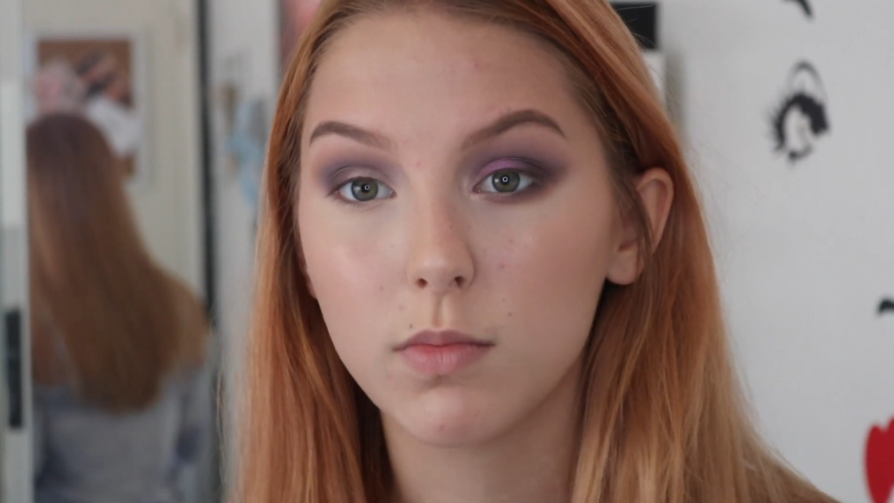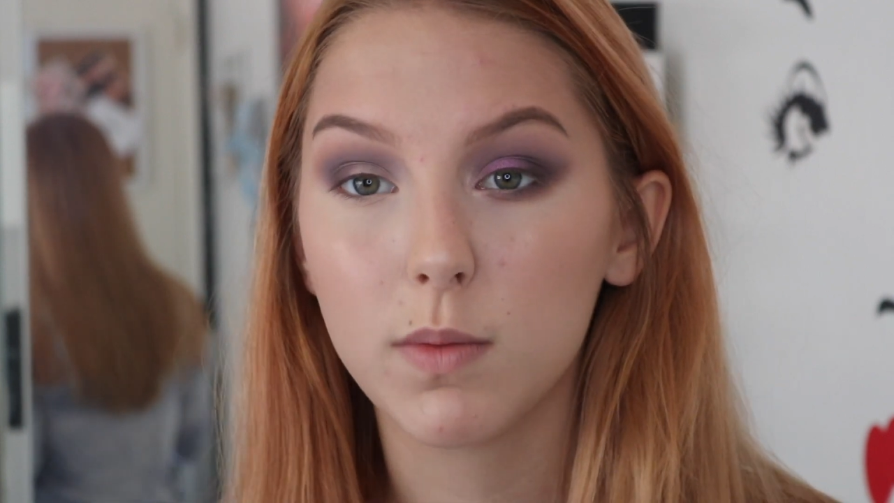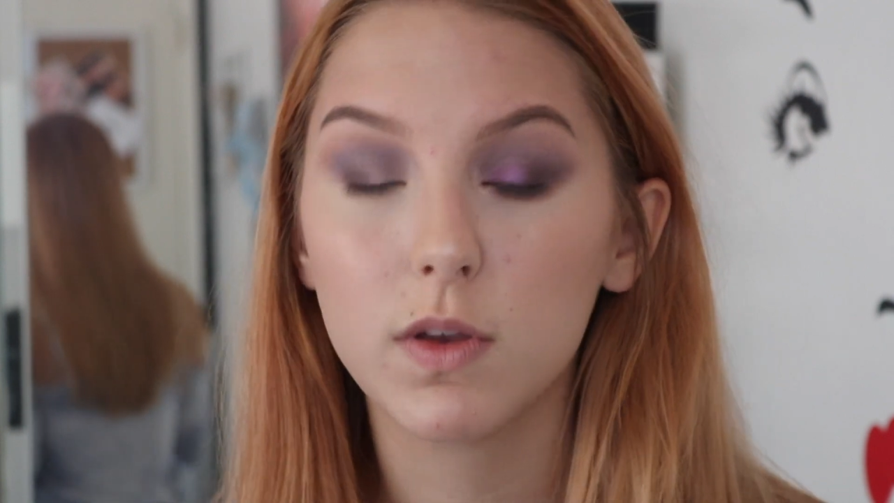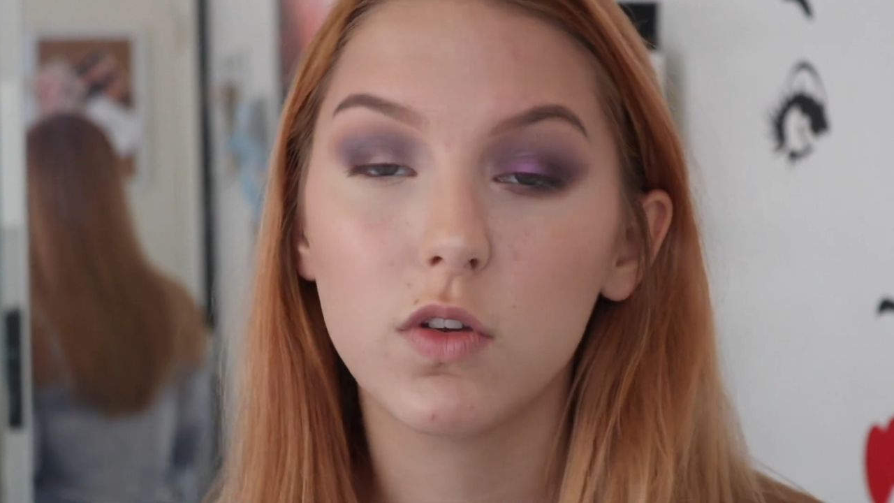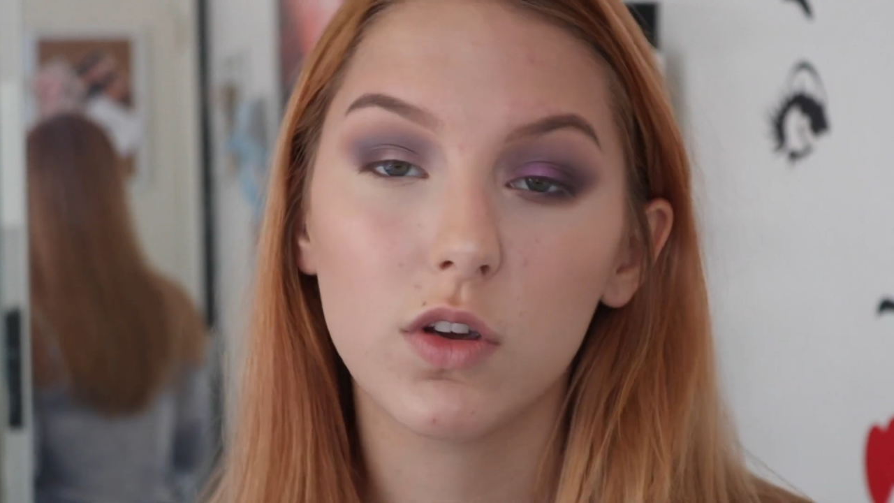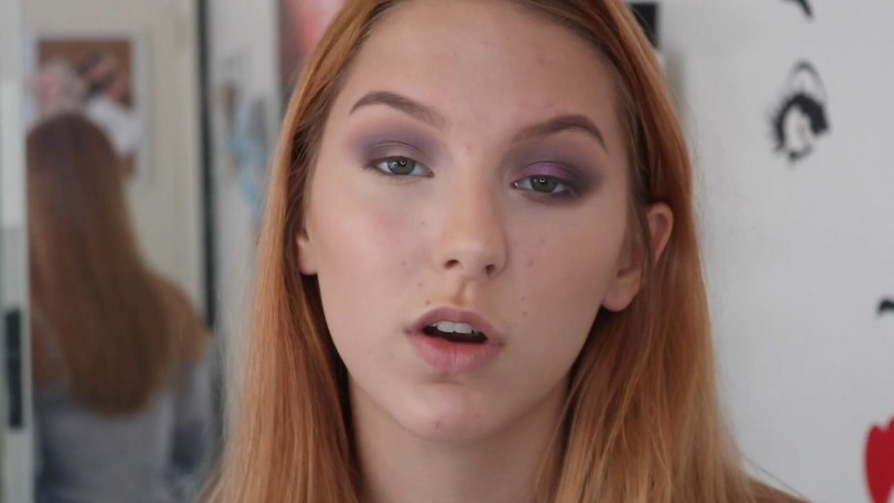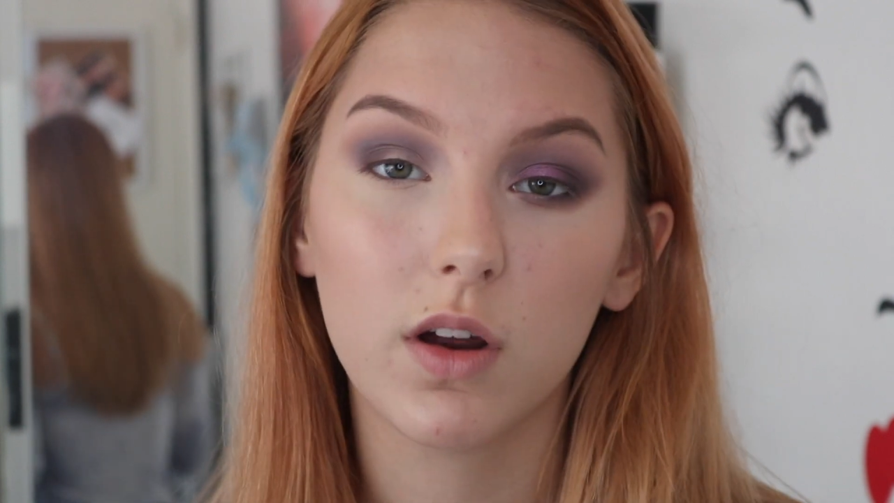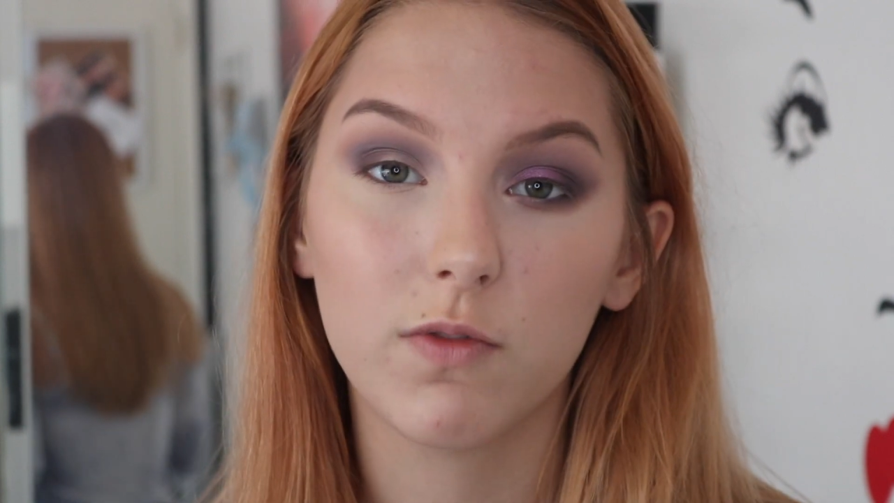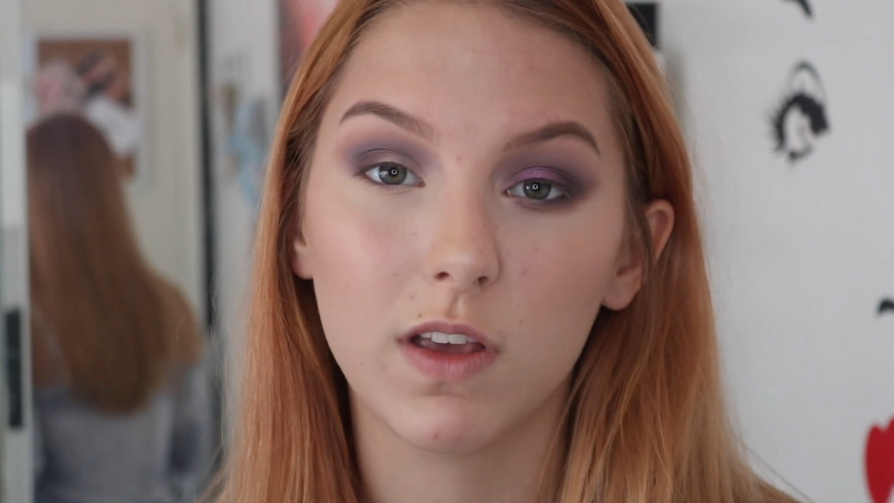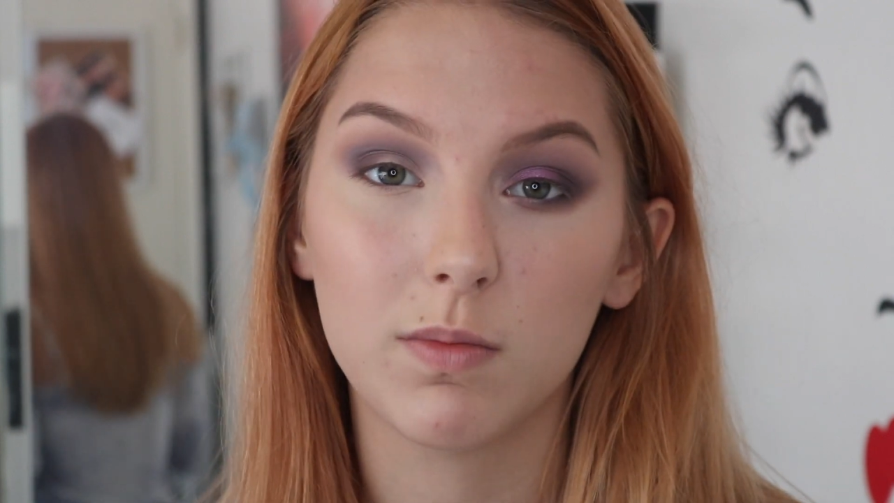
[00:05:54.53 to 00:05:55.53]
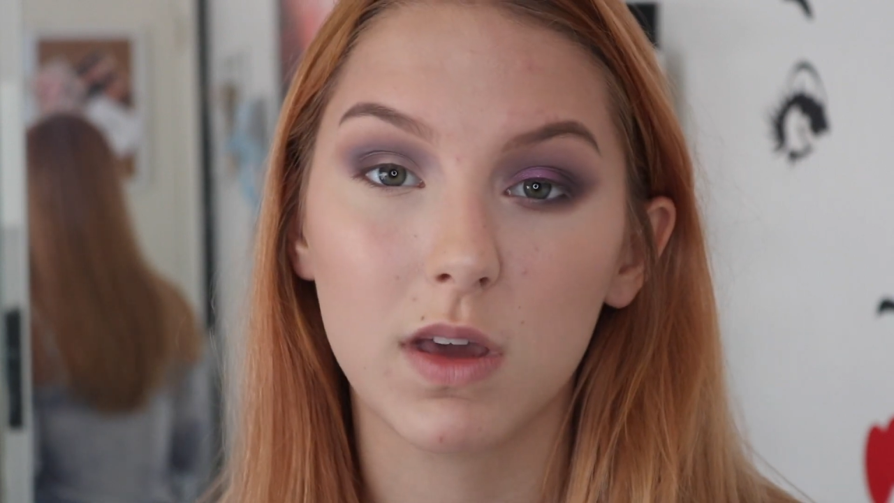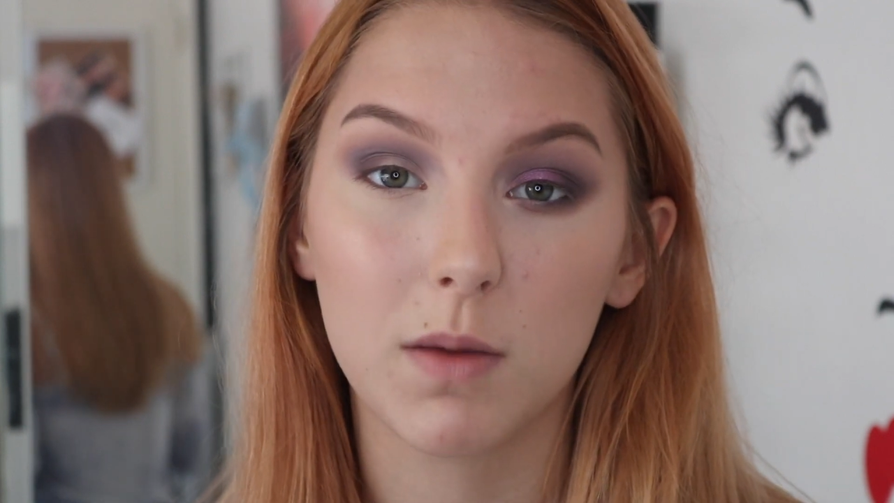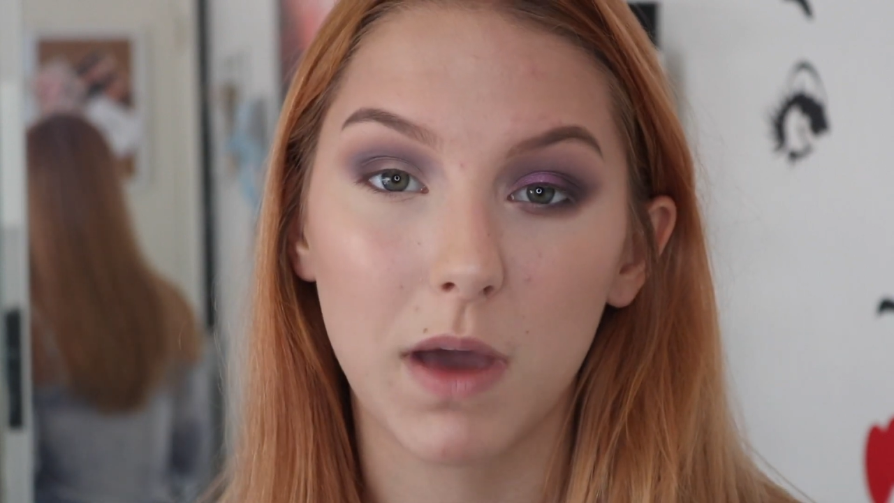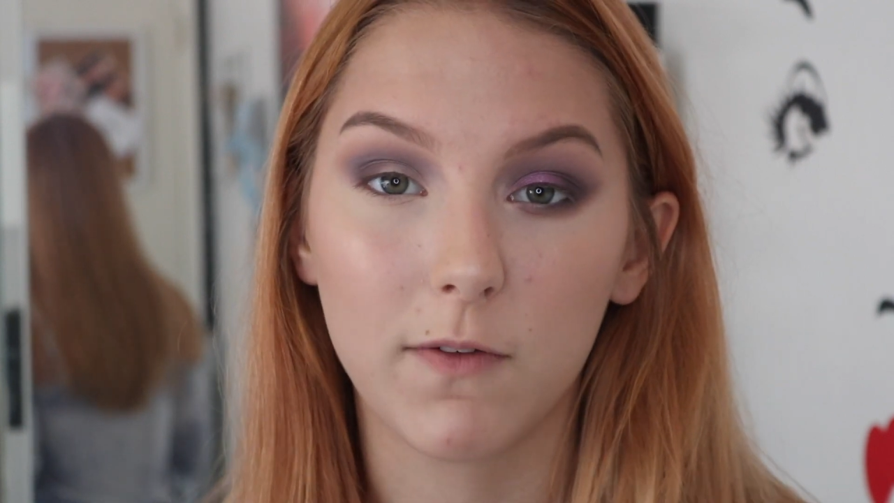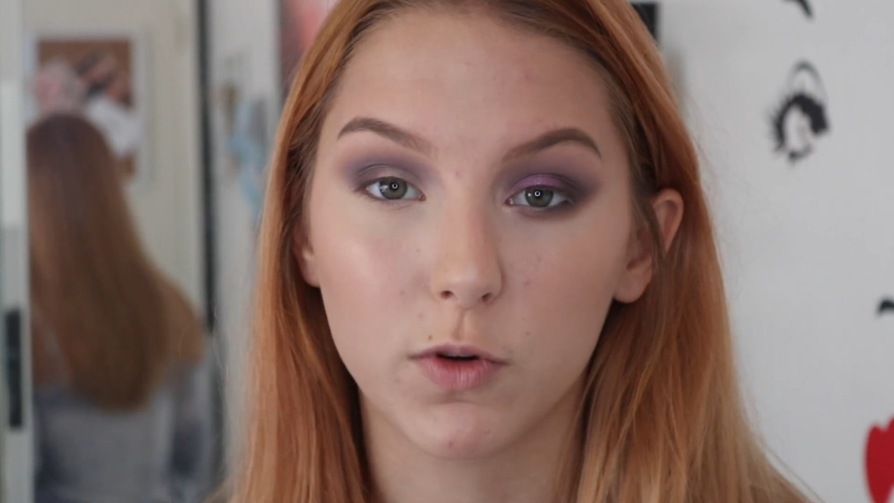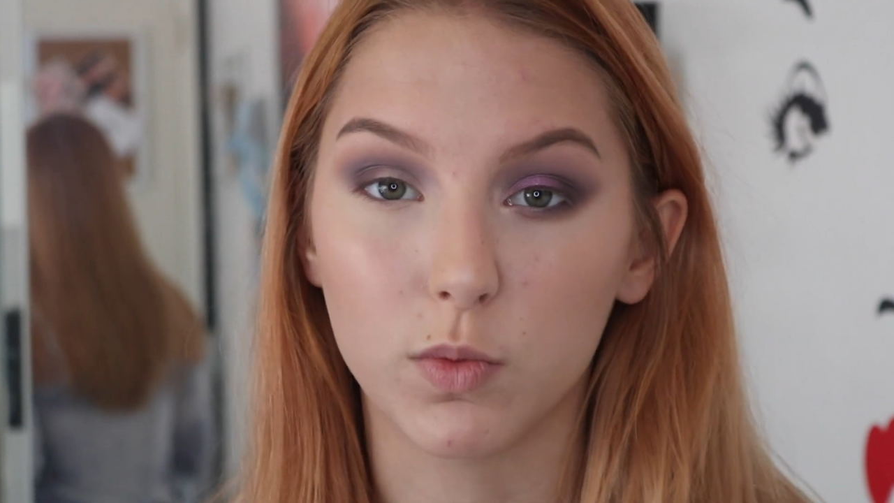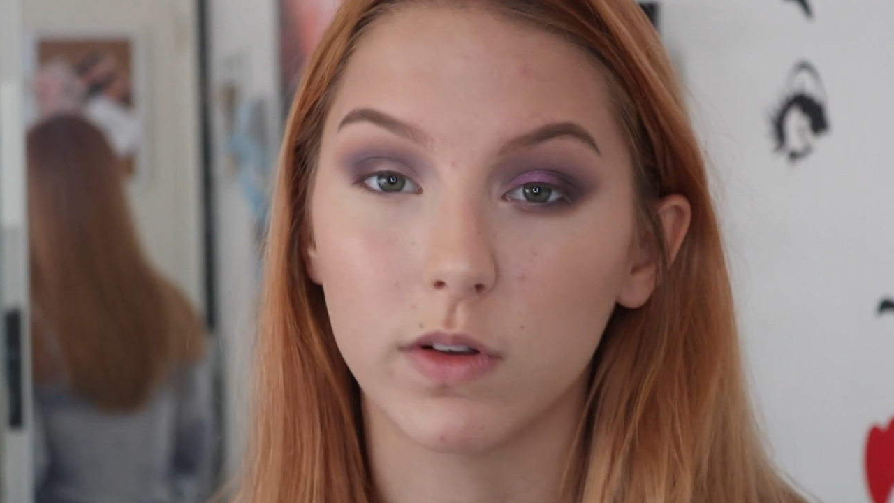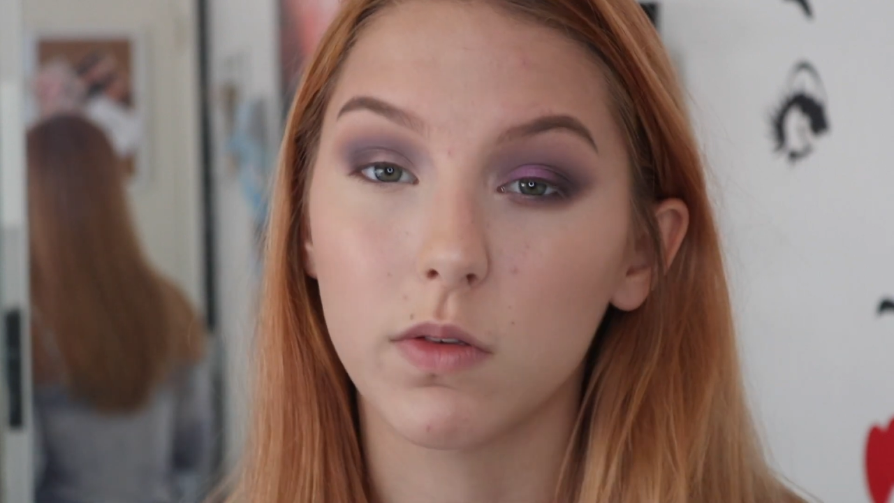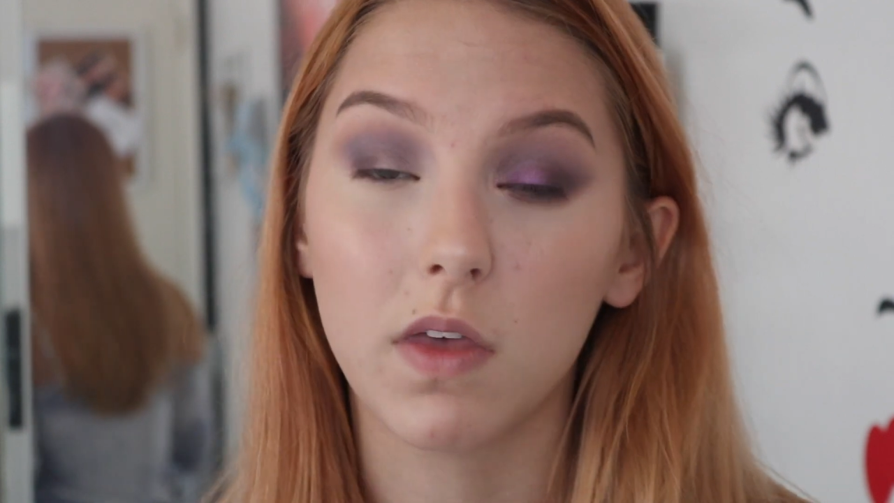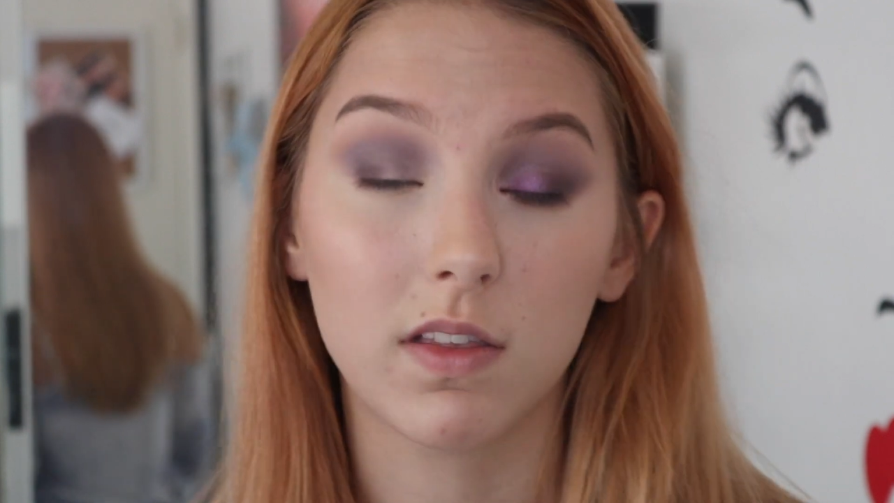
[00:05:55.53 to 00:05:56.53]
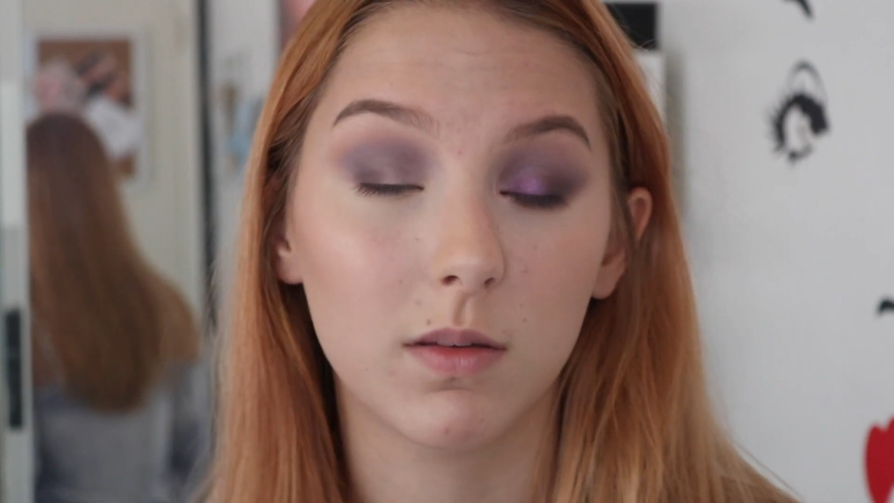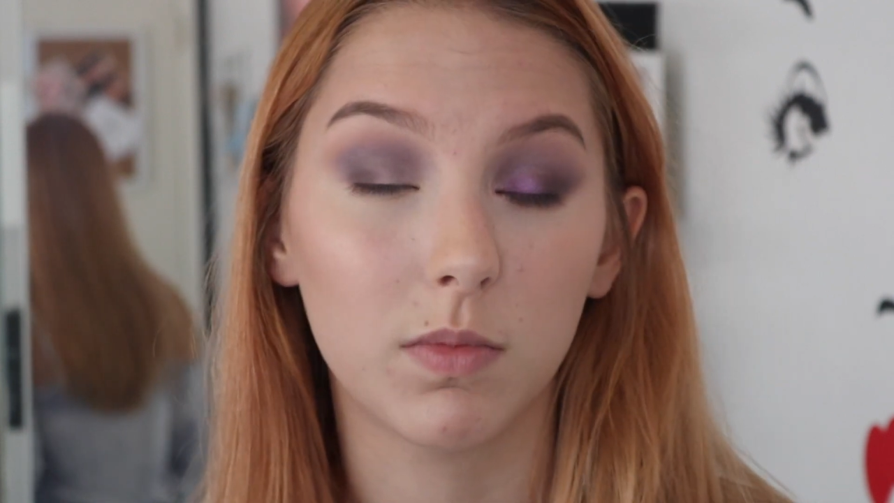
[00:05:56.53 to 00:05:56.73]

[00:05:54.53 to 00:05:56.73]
Maybe do your face makeup afterwards if that's